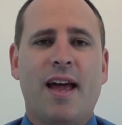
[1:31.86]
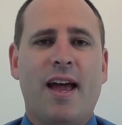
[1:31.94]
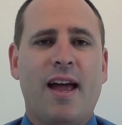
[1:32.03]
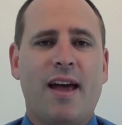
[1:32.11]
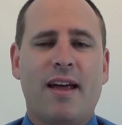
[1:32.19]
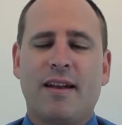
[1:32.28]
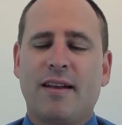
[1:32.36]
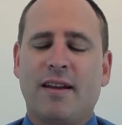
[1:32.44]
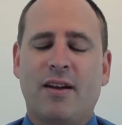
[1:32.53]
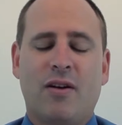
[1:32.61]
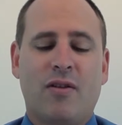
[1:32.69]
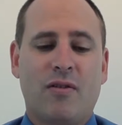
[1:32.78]
And,
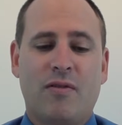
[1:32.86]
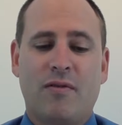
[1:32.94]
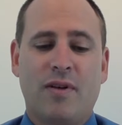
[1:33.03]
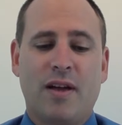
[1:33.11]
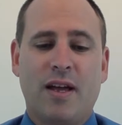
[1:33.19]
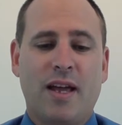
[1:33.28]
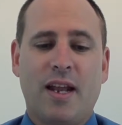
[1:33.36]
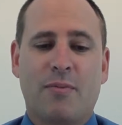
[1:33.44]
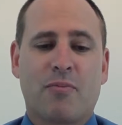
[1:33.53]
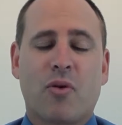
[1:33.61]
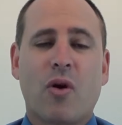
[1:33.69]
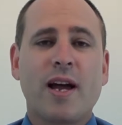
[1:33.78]
in a
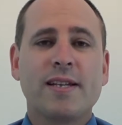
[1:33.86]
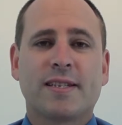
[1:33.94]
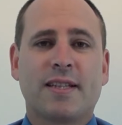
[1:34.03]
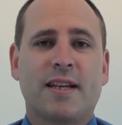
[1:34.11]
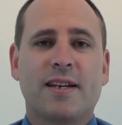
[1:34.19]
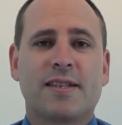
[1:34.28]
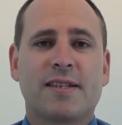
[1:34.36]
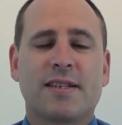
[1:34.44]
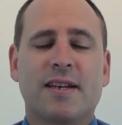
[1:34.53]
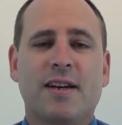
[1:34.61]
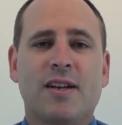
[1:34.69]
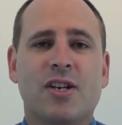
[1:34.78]

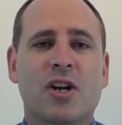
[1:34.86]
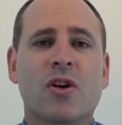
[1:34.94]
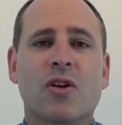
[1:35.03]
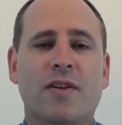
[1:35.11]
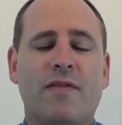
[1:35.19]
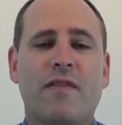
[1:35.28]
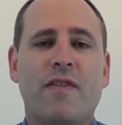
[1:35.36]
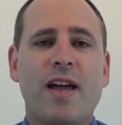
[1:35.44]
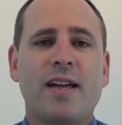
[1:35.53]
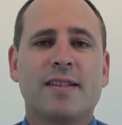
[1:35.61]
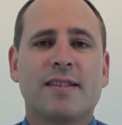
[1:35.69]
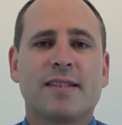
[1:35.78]
priceless turn of
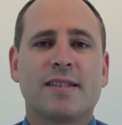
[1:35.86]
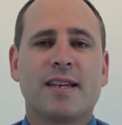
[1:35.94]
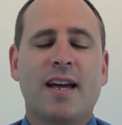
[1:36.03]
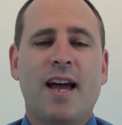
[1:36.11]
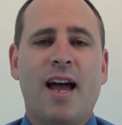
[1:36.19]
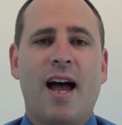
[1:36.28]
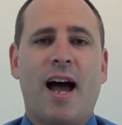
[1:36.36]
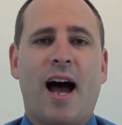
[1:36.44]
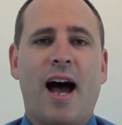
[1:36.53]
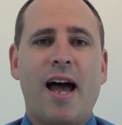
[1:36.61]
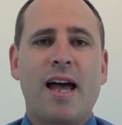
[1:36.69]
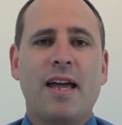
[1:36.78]
events,
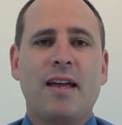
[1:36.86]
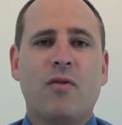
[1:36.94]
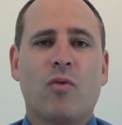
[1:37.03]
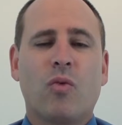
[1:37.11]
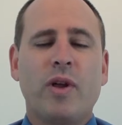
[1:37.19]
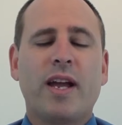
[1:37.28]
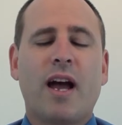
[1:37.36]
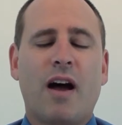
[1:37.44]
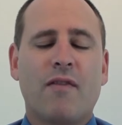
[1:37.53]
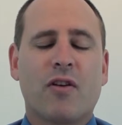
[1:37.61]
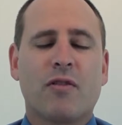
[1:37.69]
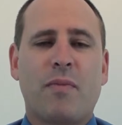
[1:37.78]
I
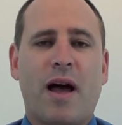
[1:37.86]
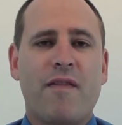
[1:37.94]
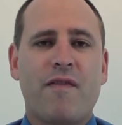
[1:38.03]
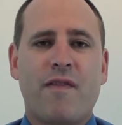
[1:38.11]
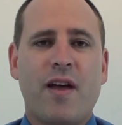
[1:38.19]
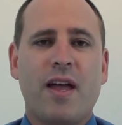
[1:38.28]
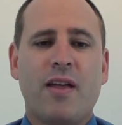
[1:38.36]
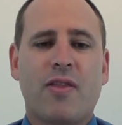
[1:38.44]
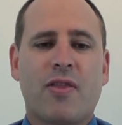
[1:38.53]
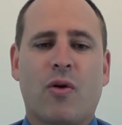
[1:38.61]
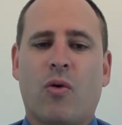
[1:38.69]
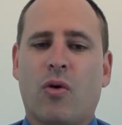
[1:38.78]
recovered my
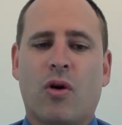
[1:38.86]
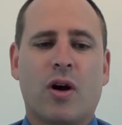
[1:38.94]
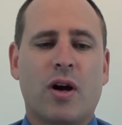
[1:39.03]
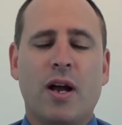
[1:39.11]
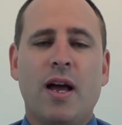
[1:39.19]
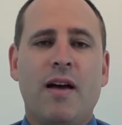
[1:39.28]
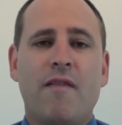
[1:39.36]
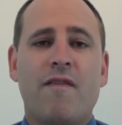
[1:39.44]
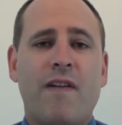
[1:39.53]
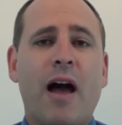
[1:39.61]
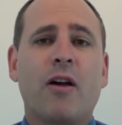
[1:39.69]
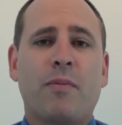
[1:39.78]
faith or
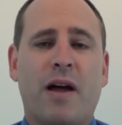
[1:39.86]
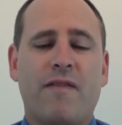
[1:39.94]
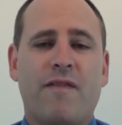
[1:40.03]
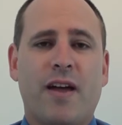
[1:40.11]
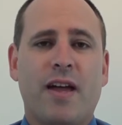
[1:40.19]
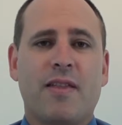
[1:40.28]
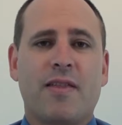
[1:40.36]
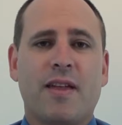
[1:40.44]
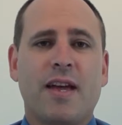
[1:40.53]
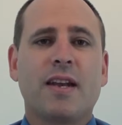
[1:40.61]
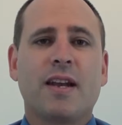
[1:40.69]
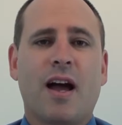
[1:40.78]
found my faith
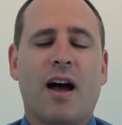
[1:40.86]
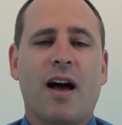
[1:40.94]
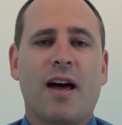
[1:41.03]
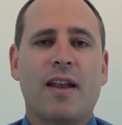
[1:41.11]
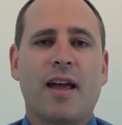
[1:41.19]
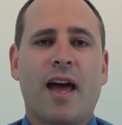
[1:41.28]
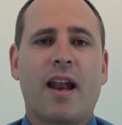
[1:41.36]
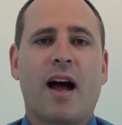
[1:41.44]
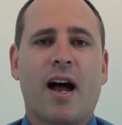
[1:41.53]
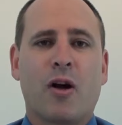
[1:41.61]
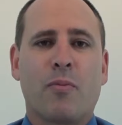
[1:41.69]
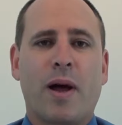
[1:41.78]
in God and a
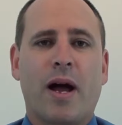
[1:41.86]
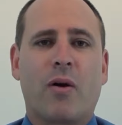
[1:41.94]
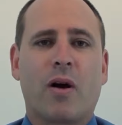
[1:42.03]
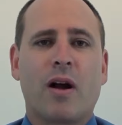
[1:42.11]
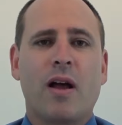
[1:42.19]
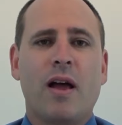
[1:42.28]
higher power.